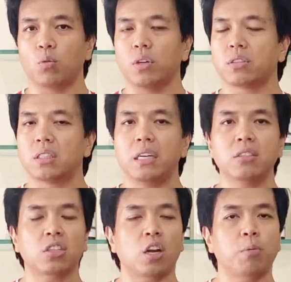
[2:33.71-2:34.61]
we've seen
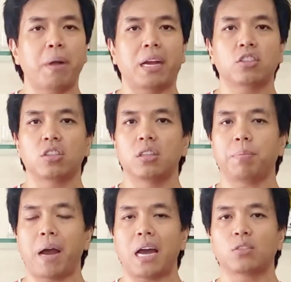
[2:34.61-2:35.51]
general manager in the
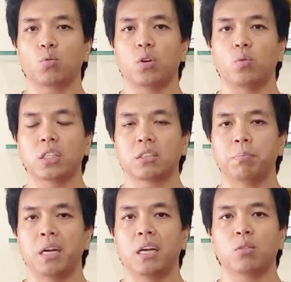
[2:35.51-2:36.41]
past with Rick
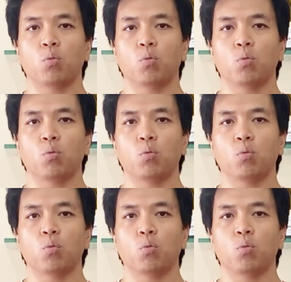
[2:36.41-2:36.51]
Smith,